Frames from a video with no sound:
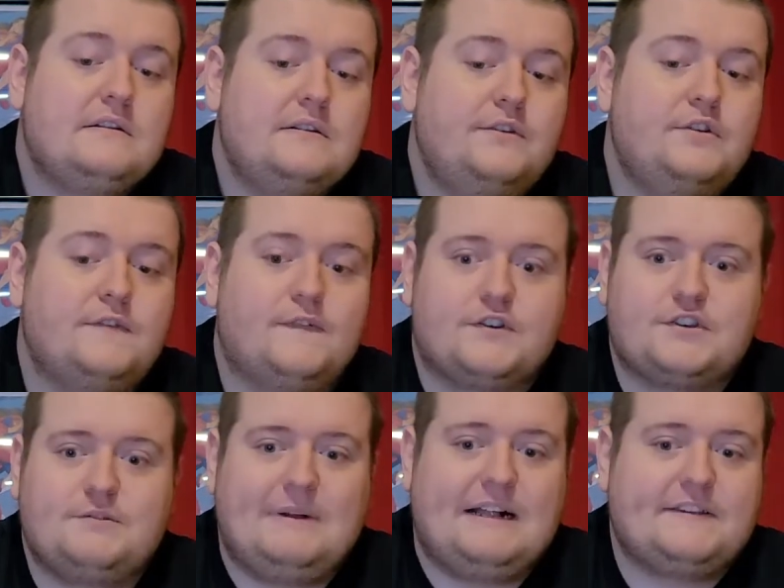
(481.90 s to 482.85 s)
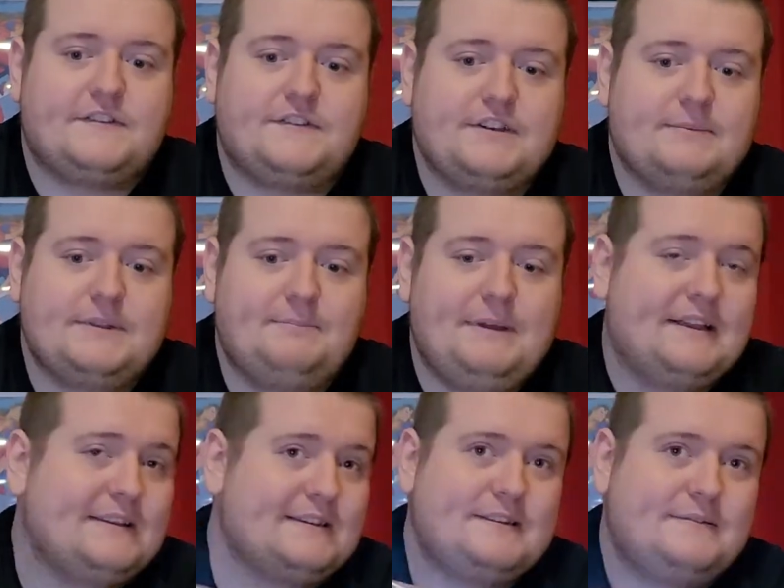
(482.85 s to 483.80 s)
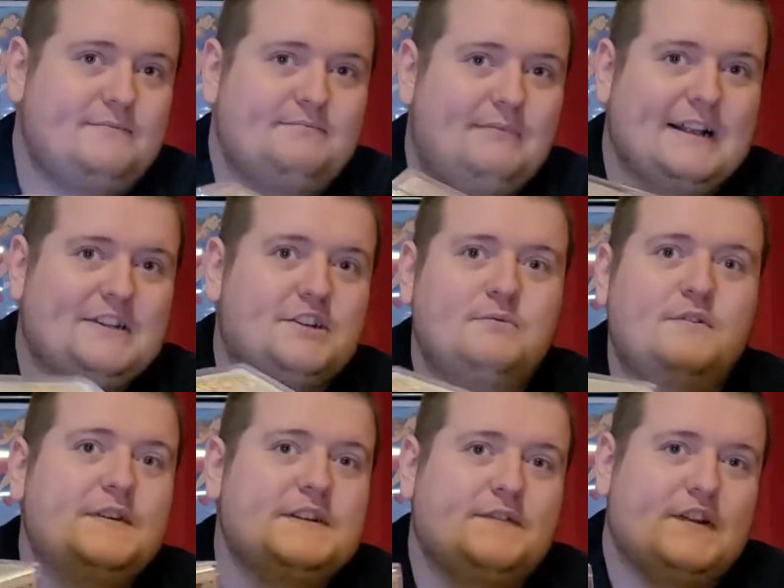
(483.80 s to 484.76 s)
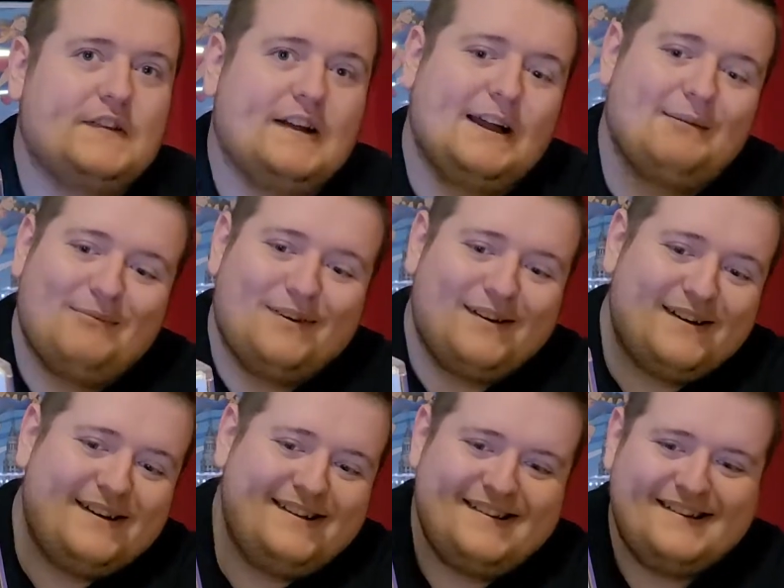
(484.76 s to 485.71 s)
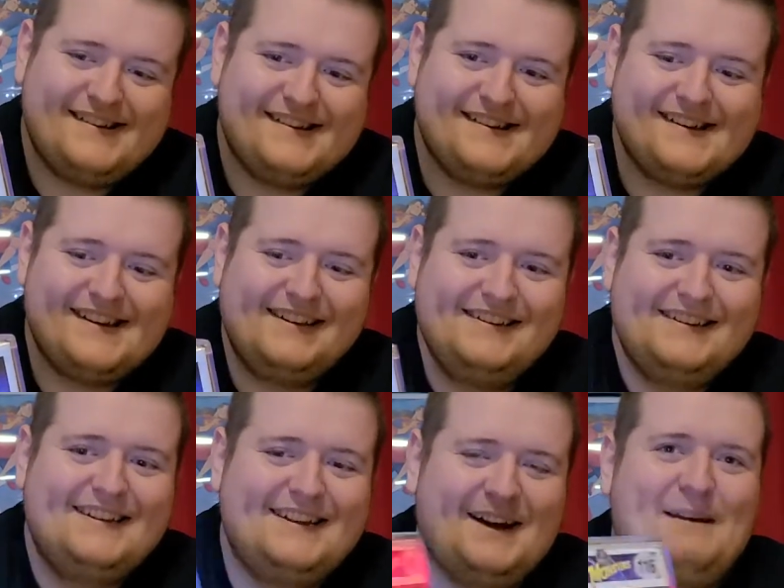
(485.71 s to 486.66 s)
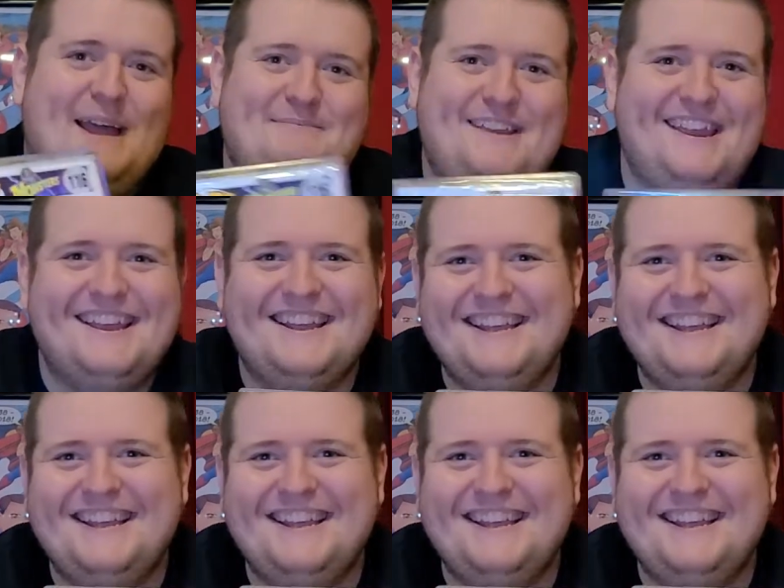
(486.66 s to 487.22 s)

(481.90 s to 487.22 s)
Universal Monster, some of the best monster movies of all time. Come at me.